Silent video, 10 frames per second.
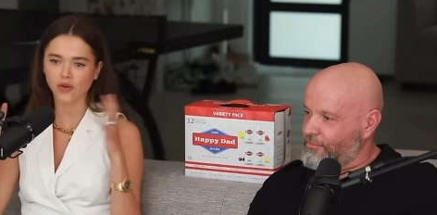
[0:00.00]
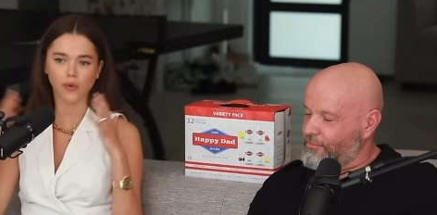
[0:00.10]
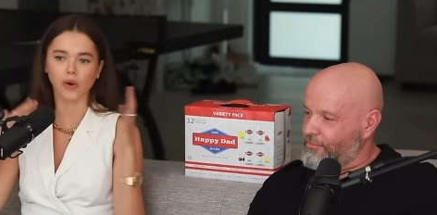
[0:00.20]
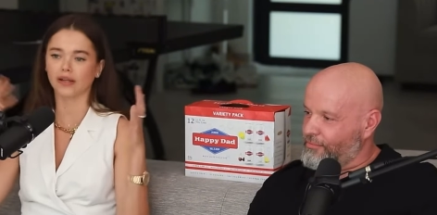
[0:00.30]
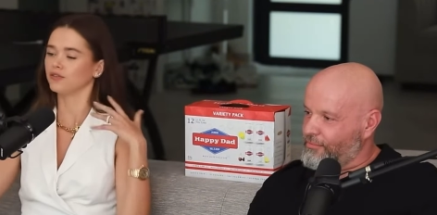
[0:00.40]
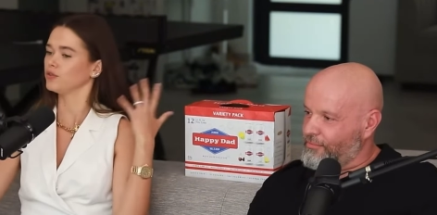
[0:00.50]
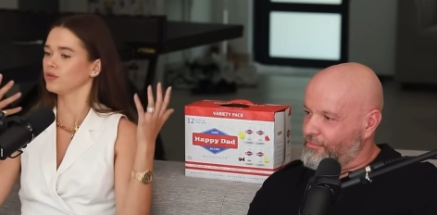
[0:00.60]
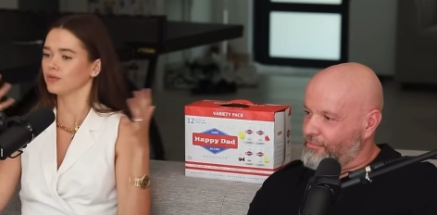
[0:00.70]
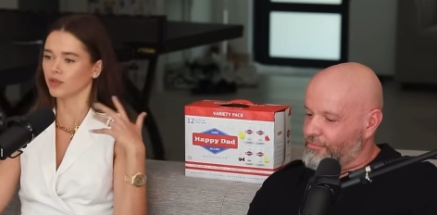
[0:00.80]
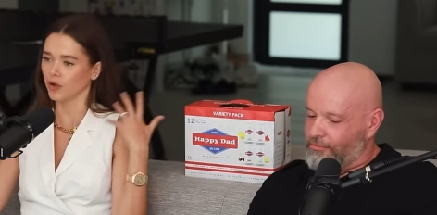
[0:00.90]
Speaker 1: so I wanted
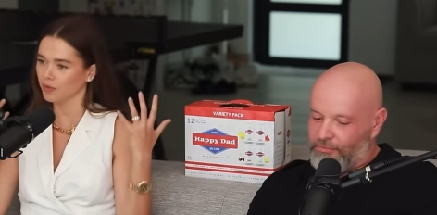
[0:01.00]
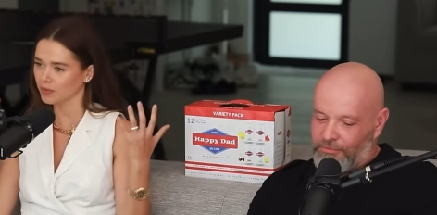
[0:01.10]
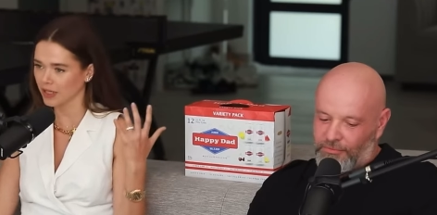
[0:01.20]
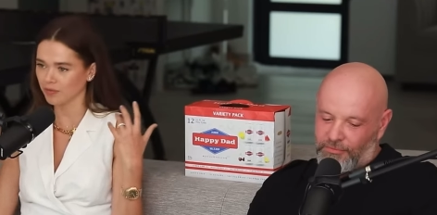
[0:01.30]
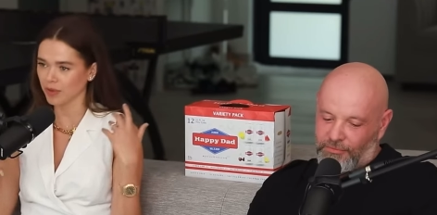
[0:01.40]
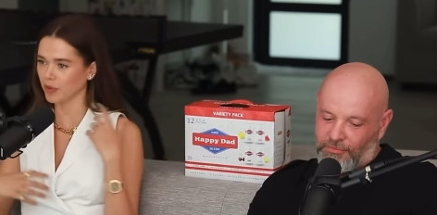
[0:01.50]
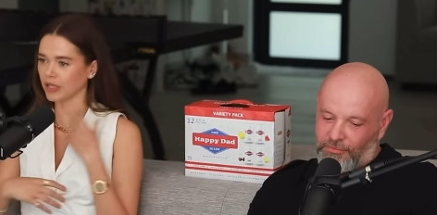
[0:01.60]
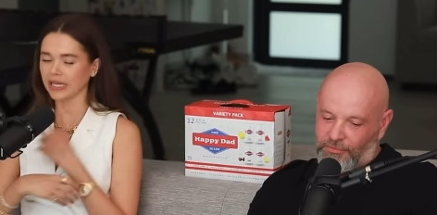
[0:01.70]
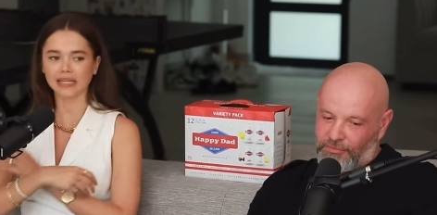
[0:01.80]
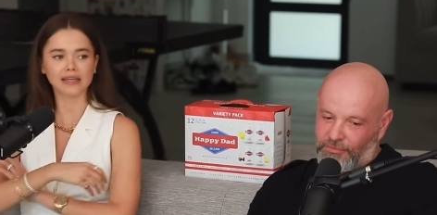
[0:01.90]
to, you know, get
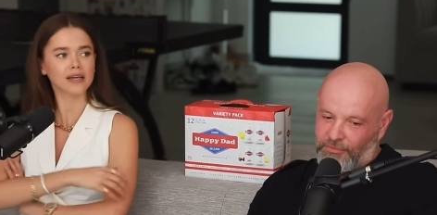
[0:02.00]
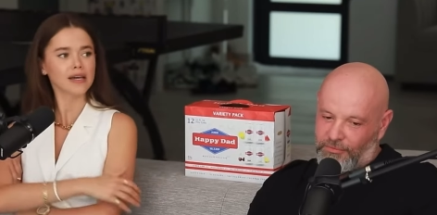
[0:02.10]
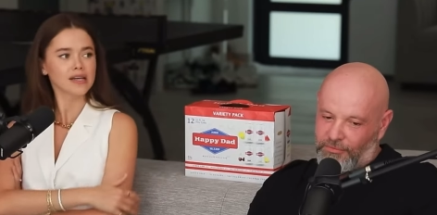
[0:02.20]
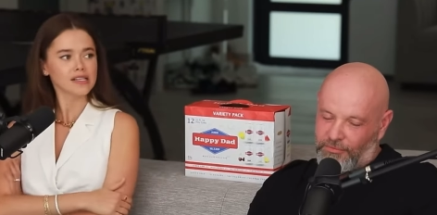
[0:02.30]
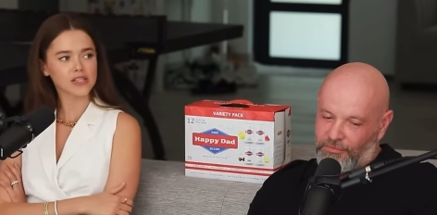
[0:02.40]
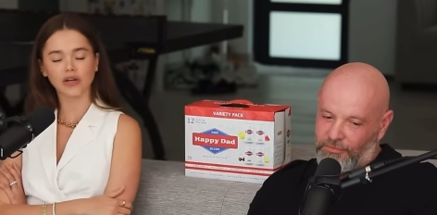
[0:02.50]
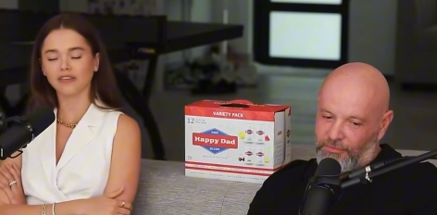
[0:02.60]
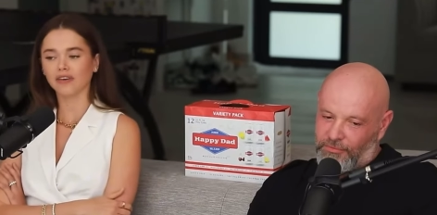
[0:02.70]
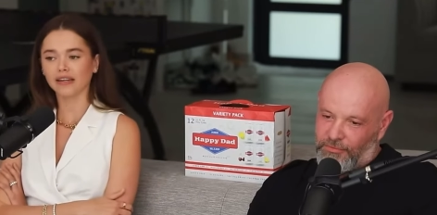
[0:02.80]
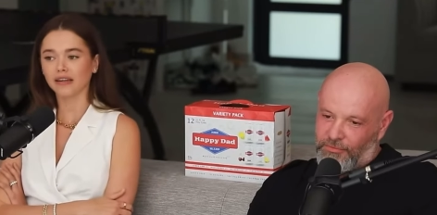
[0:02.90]
people in. So I
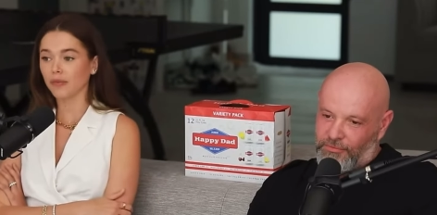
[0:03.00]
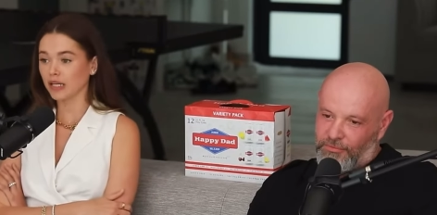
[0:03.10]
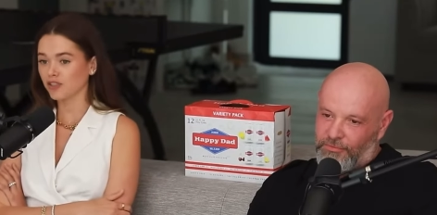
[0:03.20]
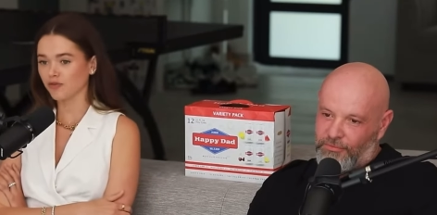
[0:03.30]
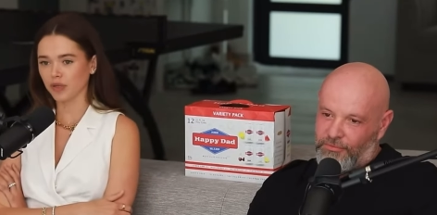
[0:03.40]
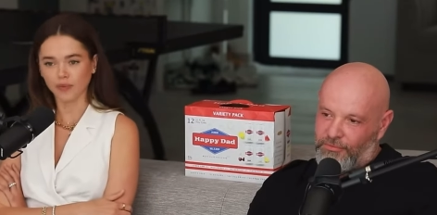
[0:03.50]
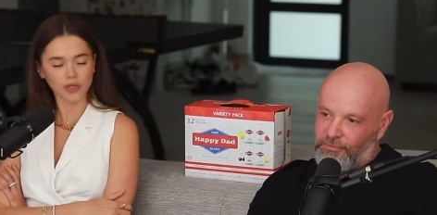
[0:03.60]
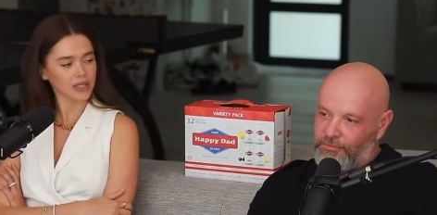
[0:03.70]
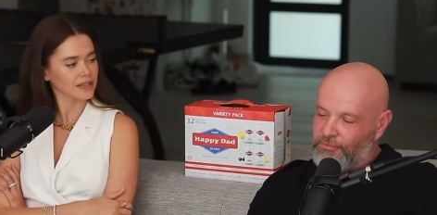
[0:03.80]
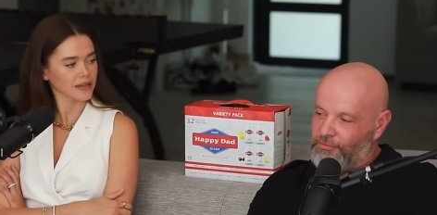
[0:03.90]
invited a bunch of
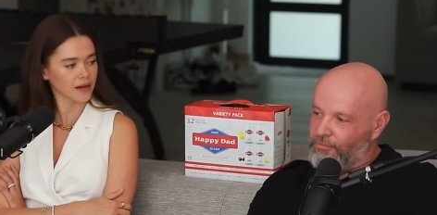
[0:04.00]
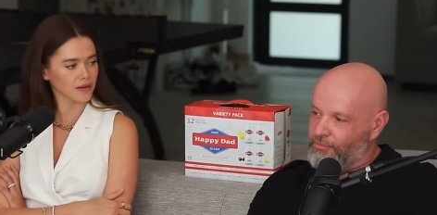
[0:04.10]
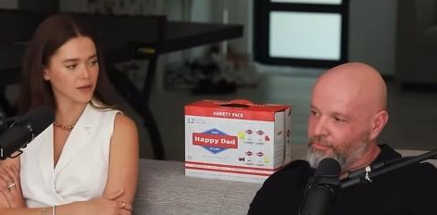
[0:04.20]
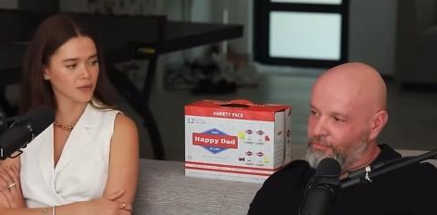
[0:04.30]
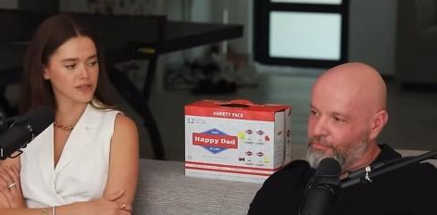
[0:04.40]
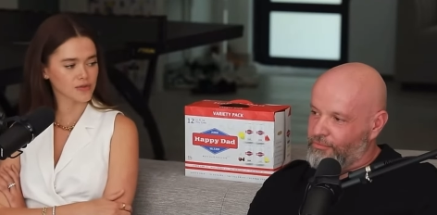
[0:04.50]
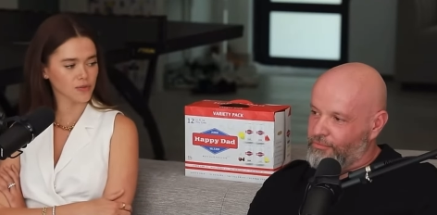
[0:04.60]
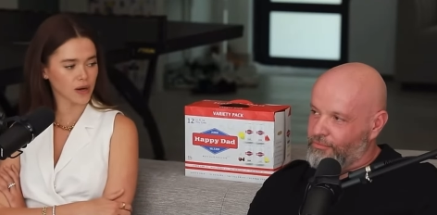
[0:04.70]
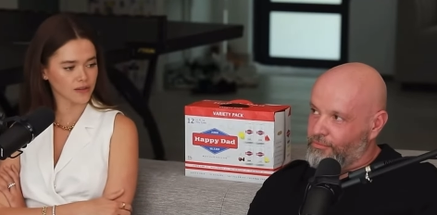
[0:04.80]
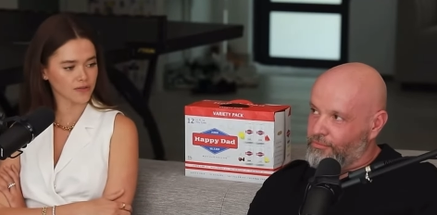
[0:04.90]
people, and Gary was
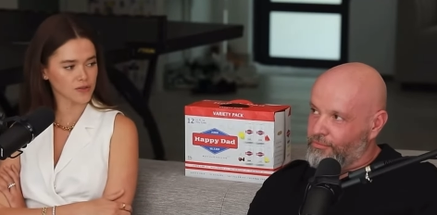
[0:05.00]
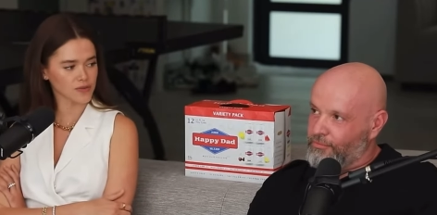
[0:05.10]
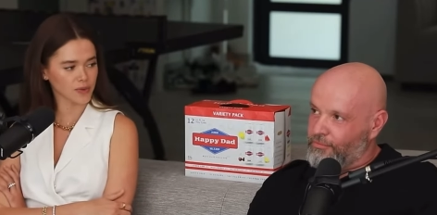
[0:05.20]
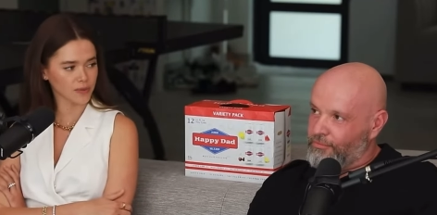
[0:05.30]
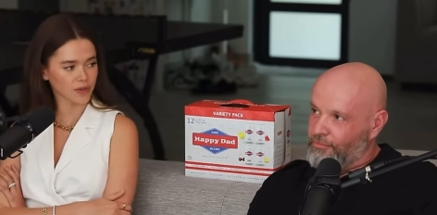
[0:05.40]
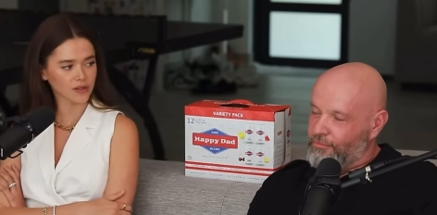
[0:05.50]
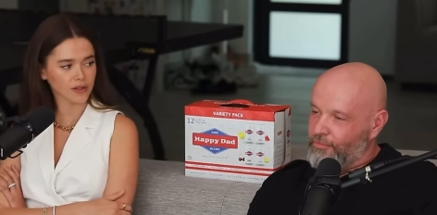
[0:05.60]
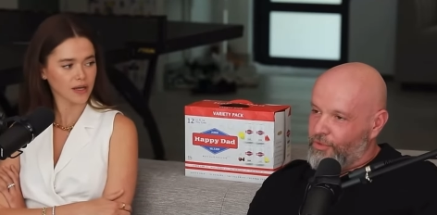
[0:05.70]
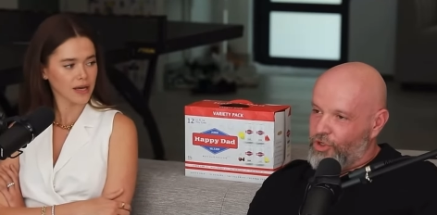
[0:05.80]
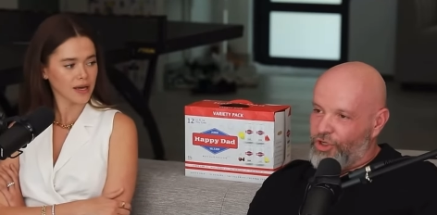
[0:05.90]
one of those
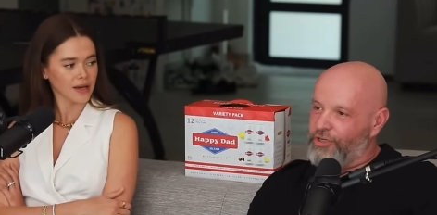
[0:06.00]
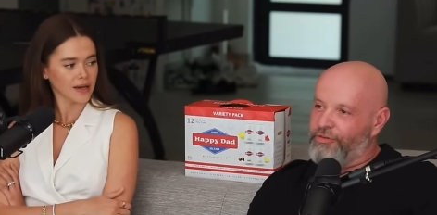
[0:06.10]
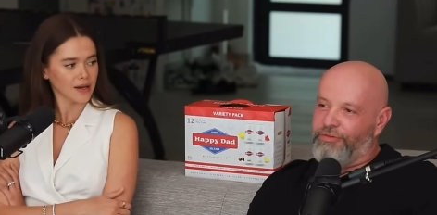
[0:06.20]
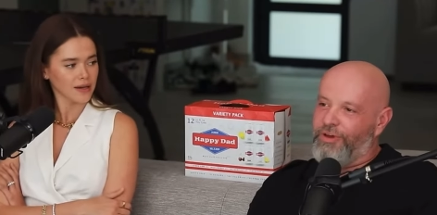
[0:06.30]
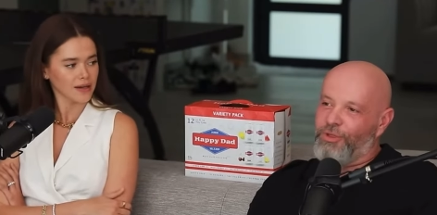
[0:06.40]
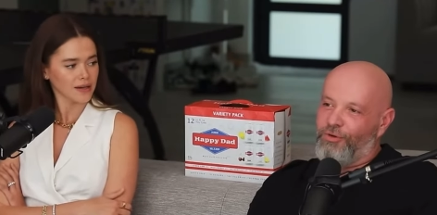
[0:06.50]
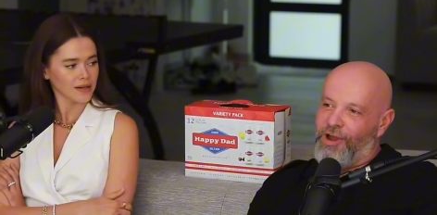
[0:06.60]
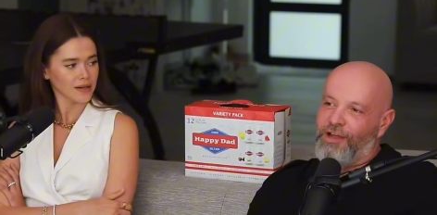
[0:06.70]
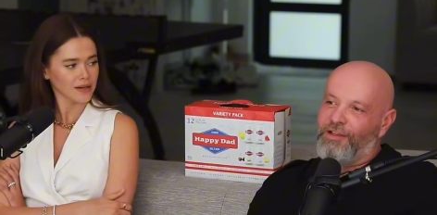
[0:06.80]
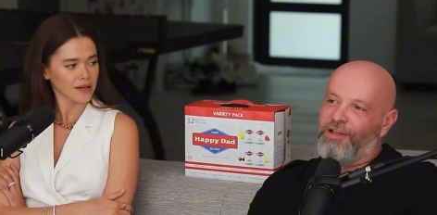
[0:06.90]
people.
Speaker 2: She didn't even invite me
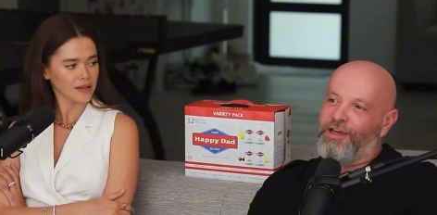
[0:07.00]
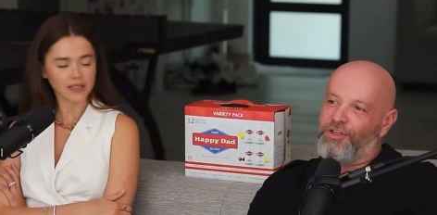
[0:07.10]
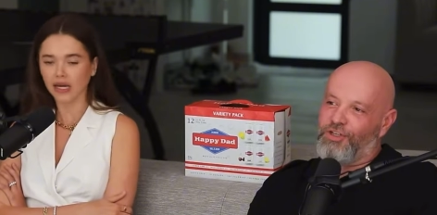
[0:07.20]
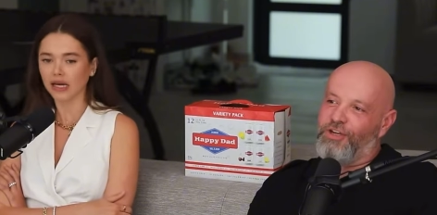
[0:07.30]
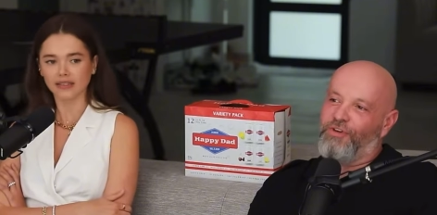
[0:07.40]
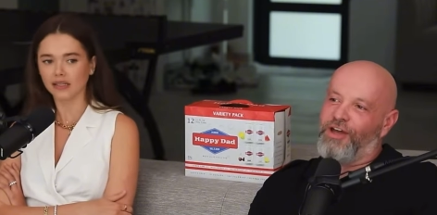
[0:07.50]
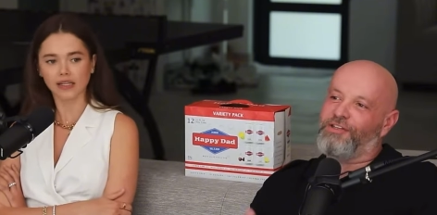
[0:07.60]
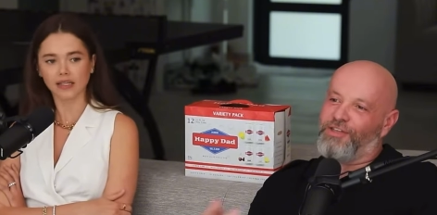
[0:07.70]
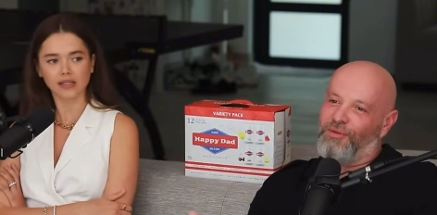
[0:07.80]
directly. Like yeah, she invited